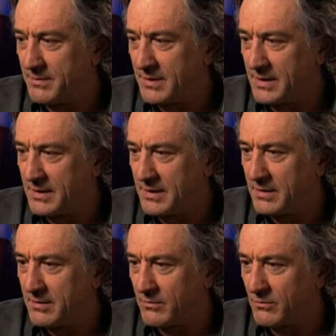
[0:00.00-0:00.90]
he
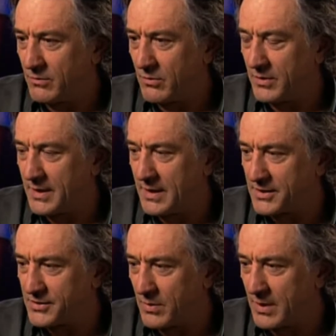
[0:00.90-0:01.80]
wrote in
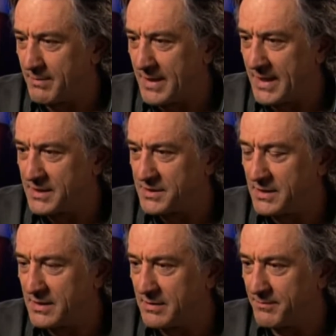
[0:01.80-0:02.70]
Esquire
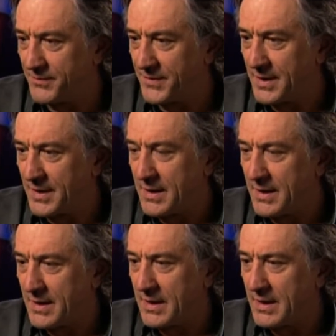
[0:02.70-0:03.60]
magazine,
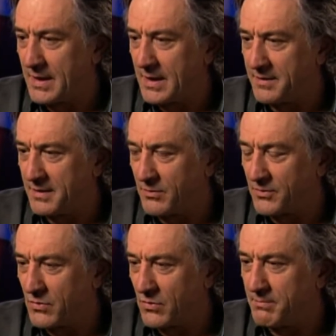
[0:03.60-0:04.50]
and I think it was
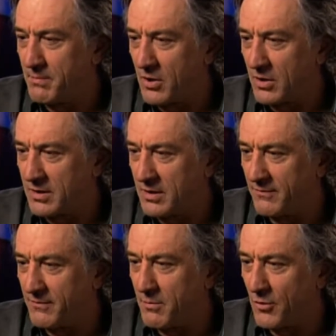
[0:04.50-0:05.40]
called Mark of
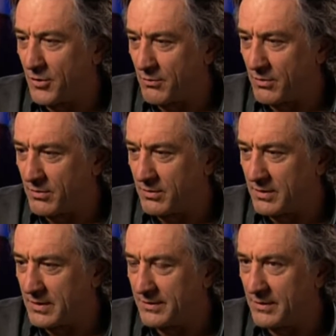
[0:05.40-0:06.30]
a Murderer,
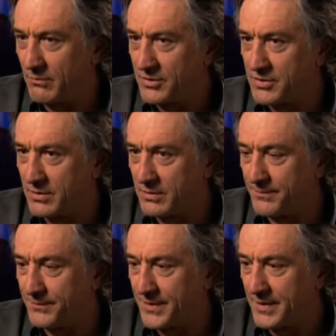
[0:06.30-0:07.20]
the original
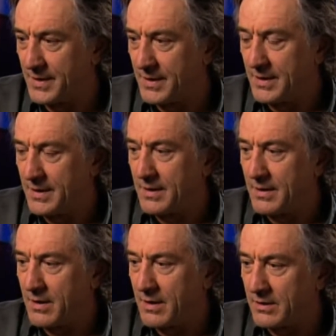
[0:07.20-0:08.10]

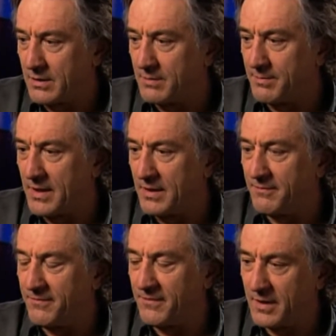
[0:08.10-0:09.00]
article about a
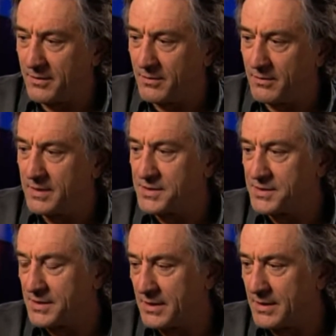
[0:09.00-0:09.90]
father and a
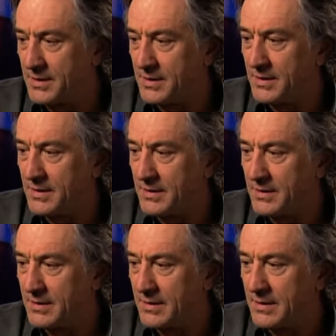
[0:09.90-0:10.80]
son,
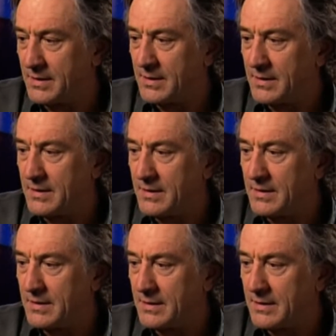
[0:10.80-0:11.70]

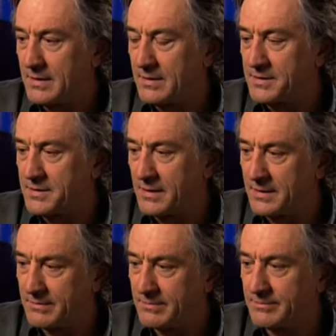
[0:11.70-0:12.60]
and the
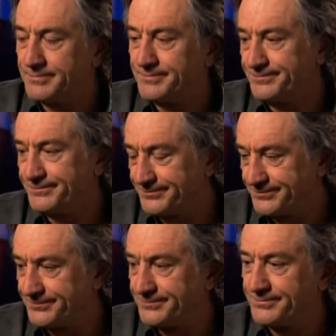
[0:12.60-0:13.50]
son
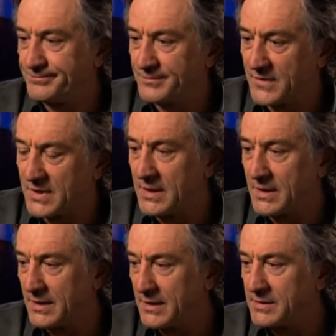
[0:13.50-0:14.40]

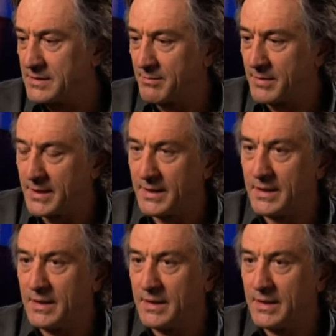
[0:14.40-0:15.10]
killing somebody,